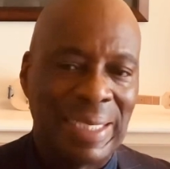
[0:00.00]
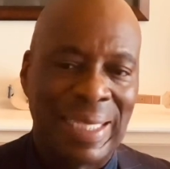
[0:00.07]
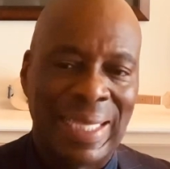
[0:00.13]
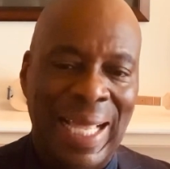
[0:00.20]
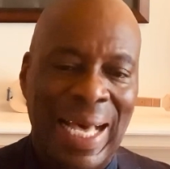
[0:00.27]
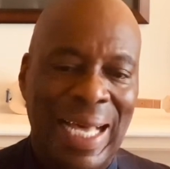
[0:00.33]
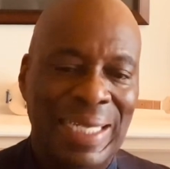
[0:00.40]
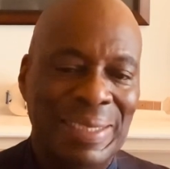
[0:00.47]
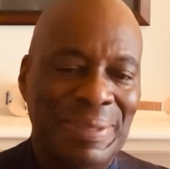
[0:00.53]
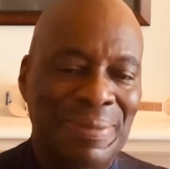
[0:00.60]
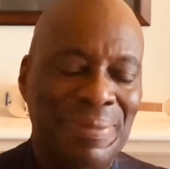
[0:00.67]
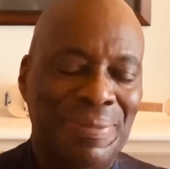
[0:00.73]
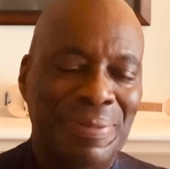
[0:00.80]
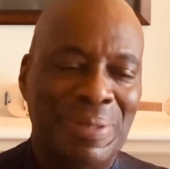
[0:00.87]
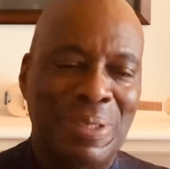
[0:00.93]
a lot
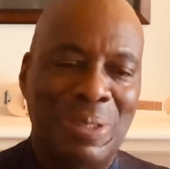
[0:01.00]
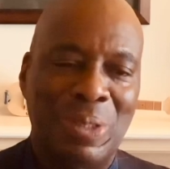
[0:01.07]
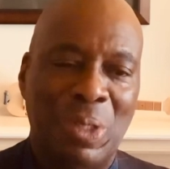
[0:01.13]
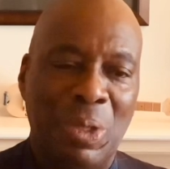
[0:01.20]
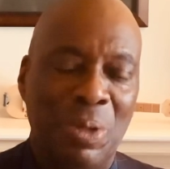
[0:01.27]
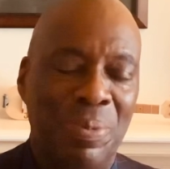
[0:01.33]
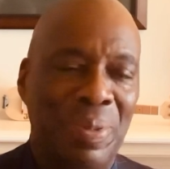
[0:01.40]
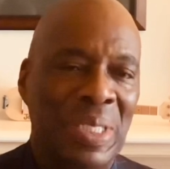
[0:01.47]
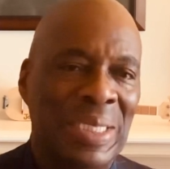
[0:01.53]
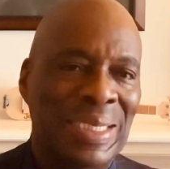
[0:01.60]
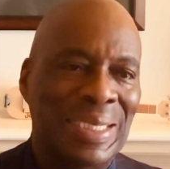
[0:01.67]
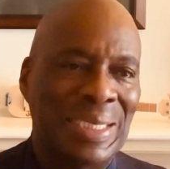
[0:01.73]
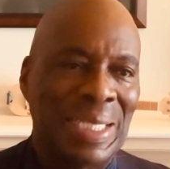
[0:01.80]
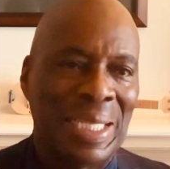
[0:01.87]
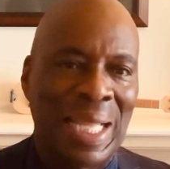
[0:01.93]
of
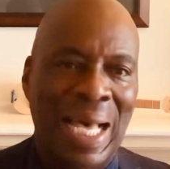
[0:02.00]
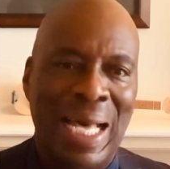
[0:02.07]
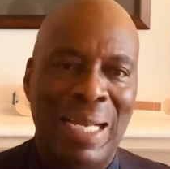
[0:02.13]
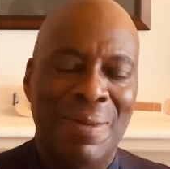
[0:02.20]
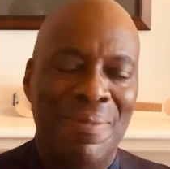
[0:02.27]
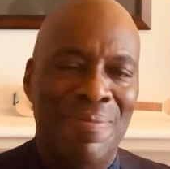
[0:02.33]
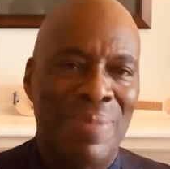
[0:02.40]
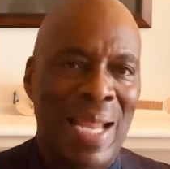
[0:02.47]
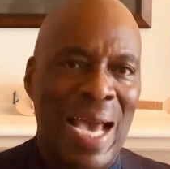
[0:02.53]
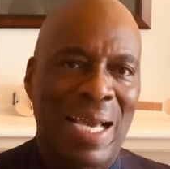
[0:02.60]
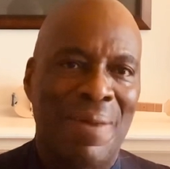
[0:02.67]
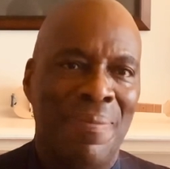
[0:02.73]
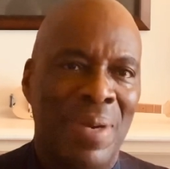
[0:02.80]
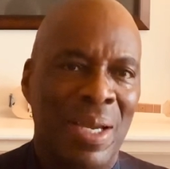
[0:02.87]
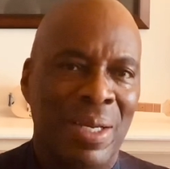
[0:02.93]
Cubans, a lot of
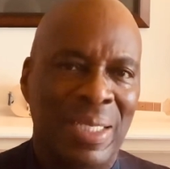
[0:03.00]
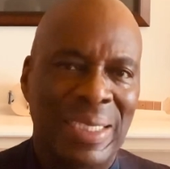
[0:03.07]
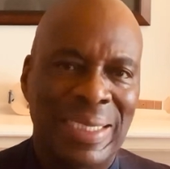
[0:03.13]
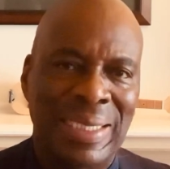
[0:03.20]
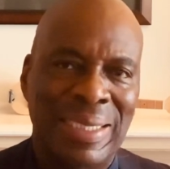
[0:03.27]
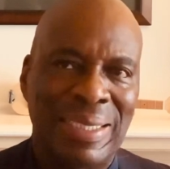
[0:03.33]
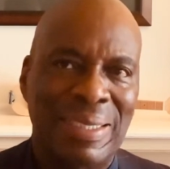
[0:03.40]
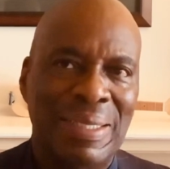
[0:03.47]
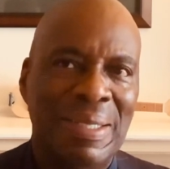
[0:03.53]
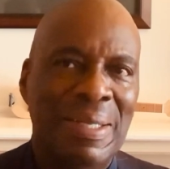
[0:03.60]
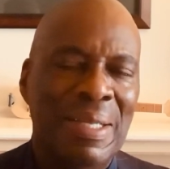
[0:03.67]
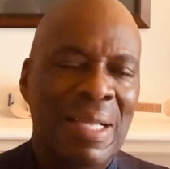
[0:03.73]
Black Americans,